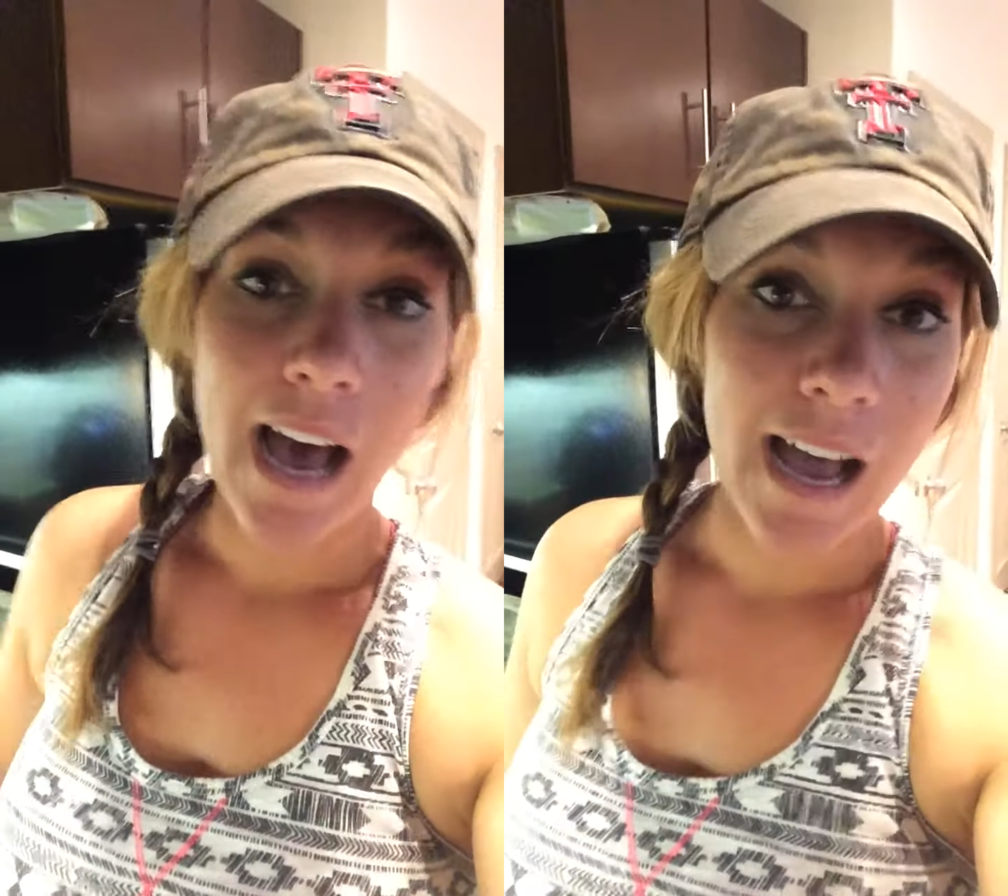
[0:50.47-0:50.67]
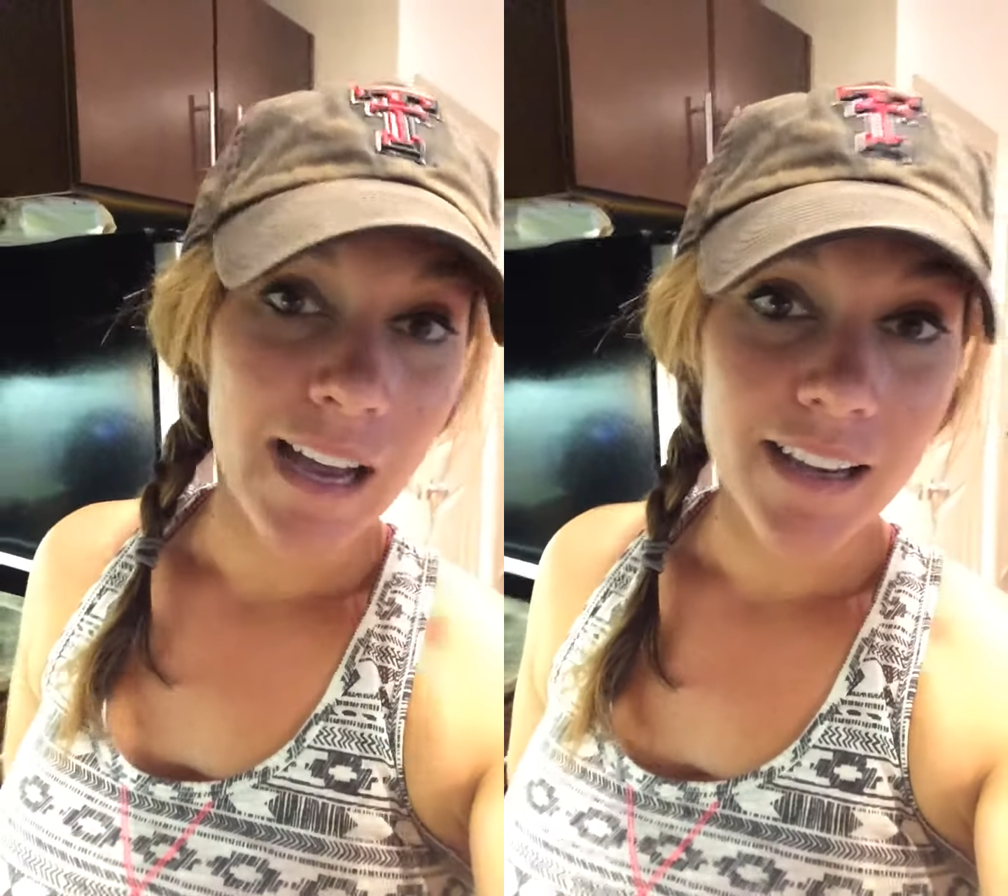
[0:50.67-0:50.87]

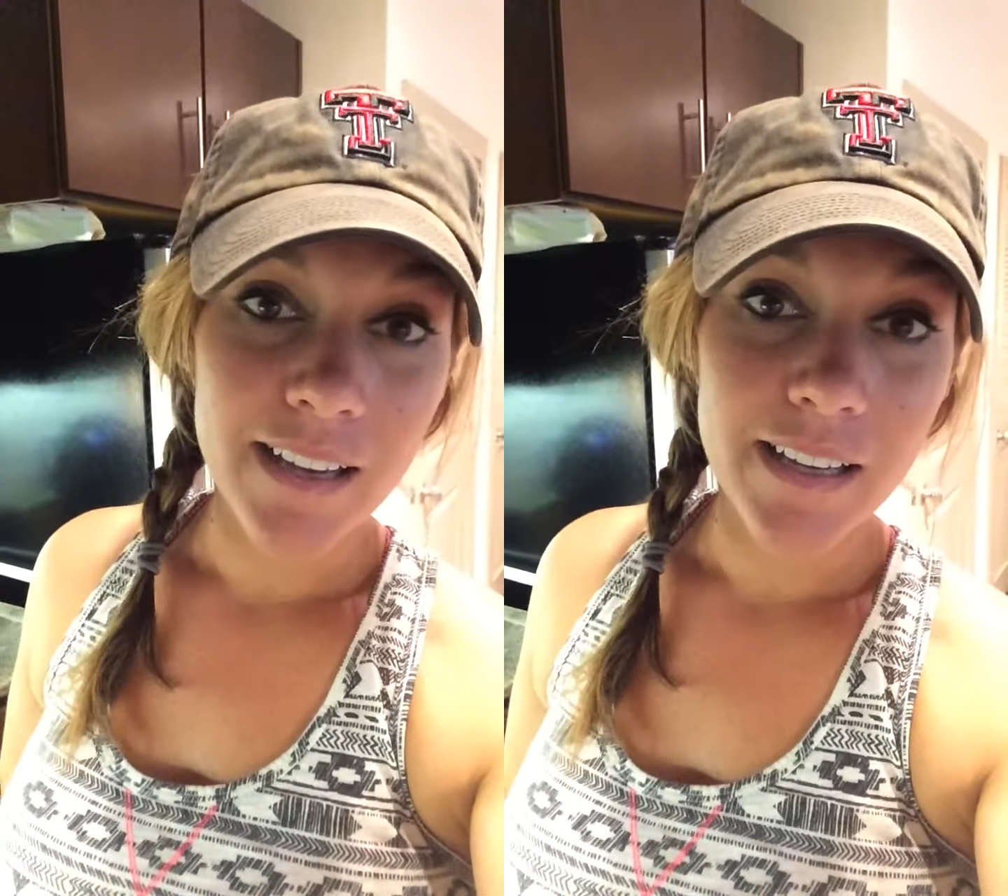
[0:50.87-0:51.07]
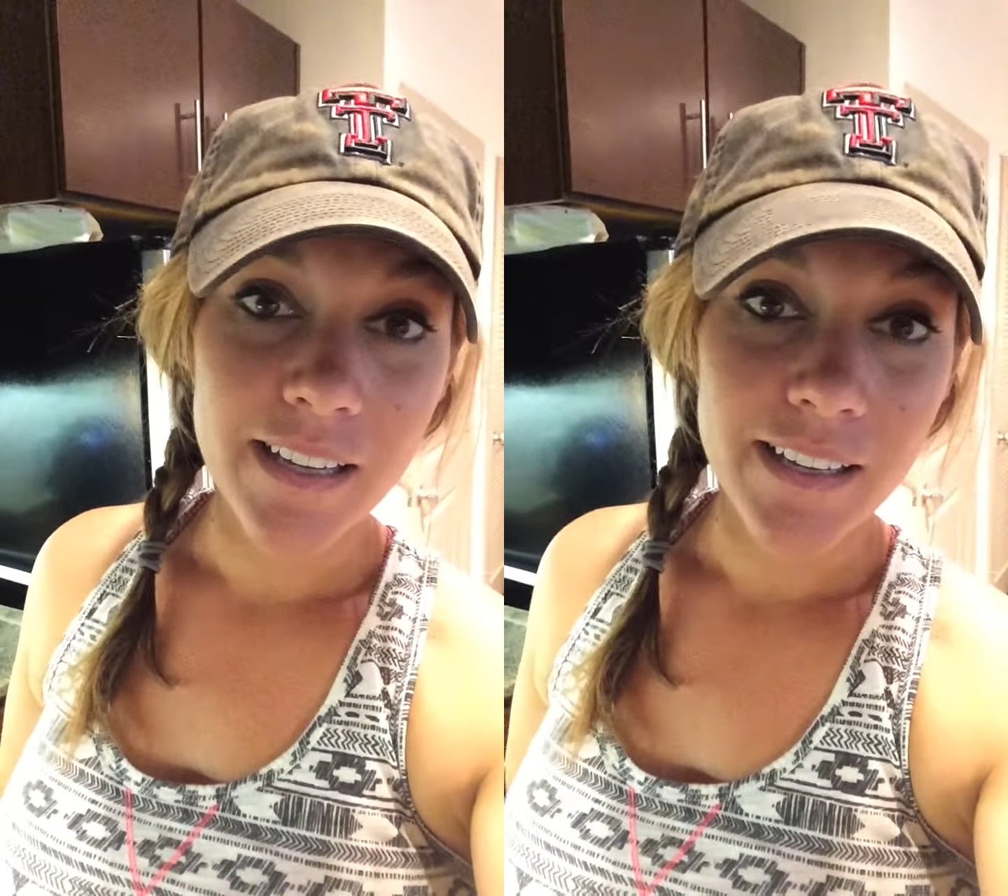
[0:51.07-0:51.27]

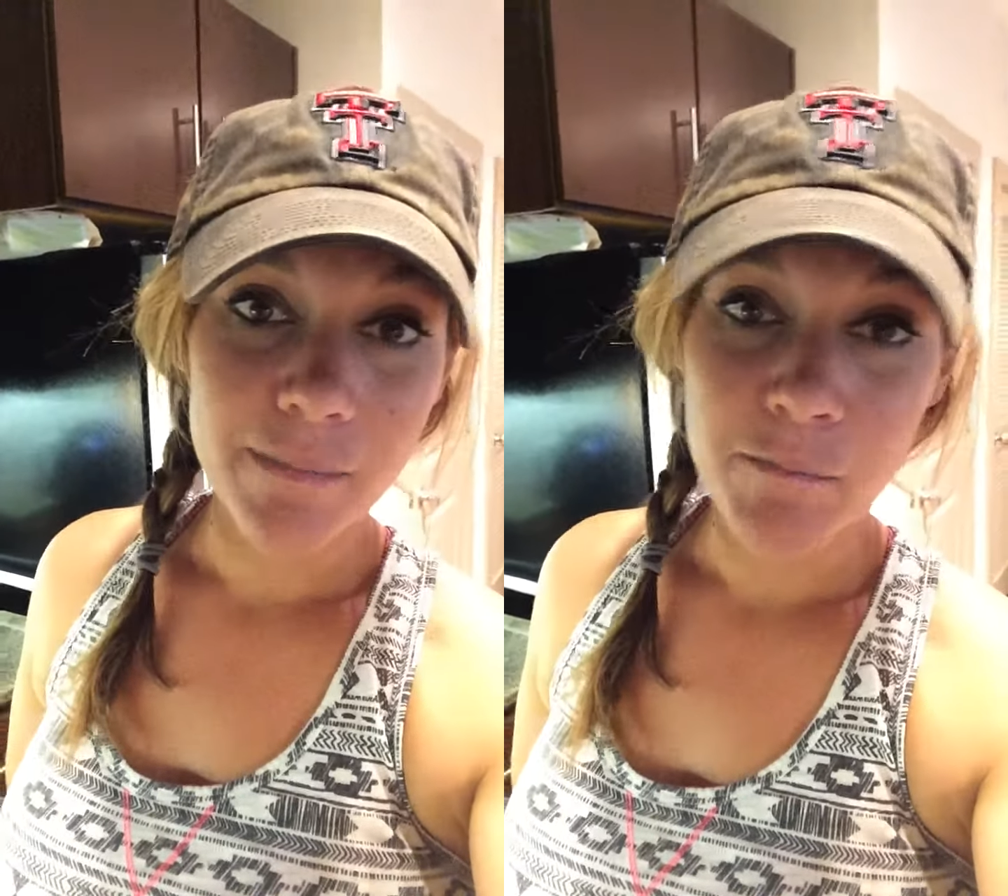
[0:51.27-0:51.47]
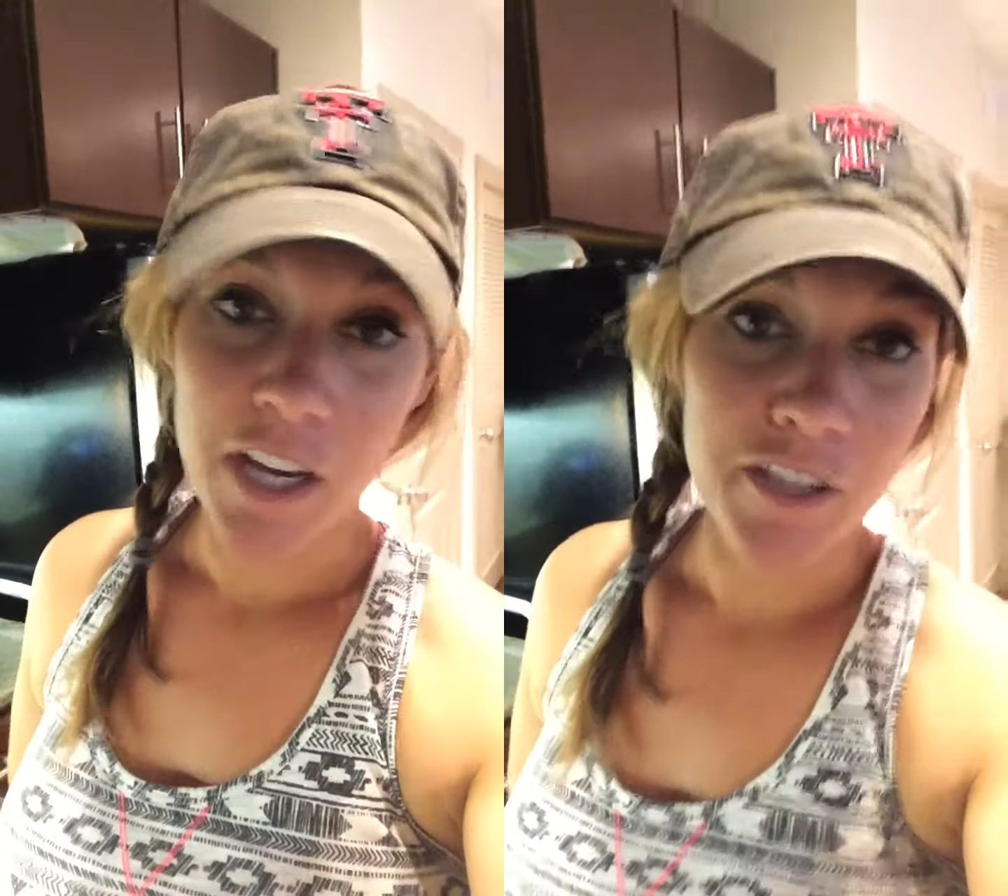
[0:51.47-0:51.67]

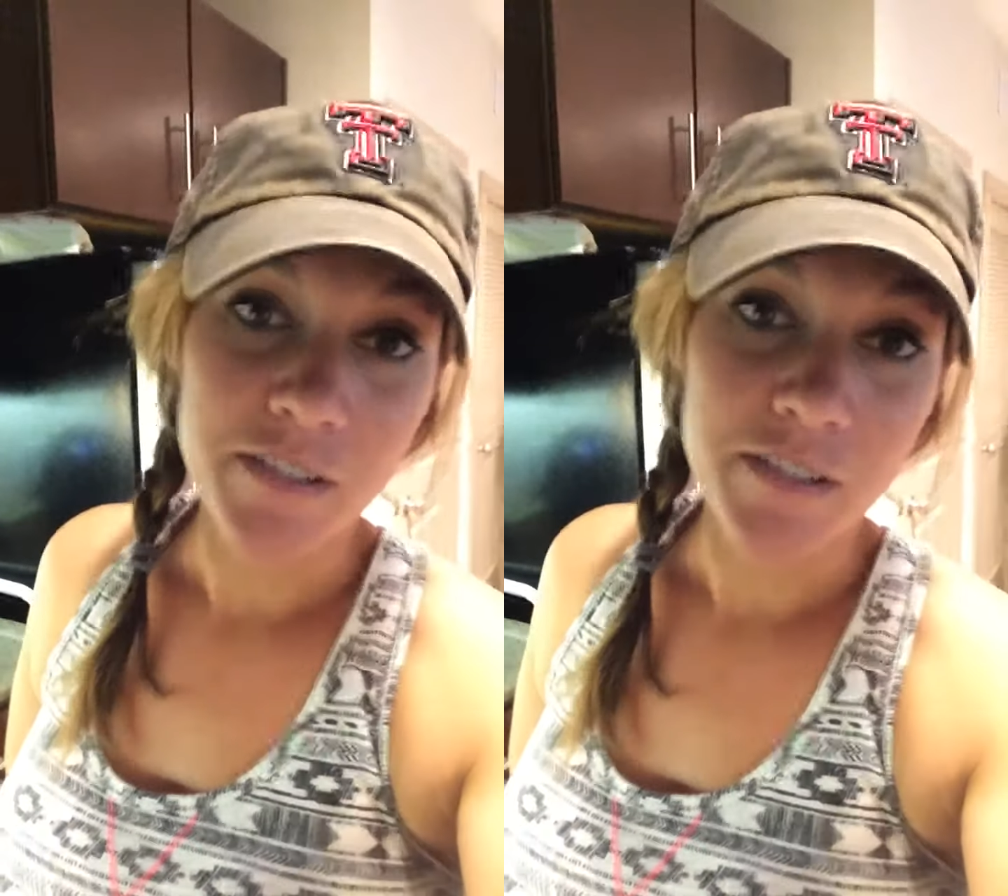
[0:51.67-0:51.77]
I'm not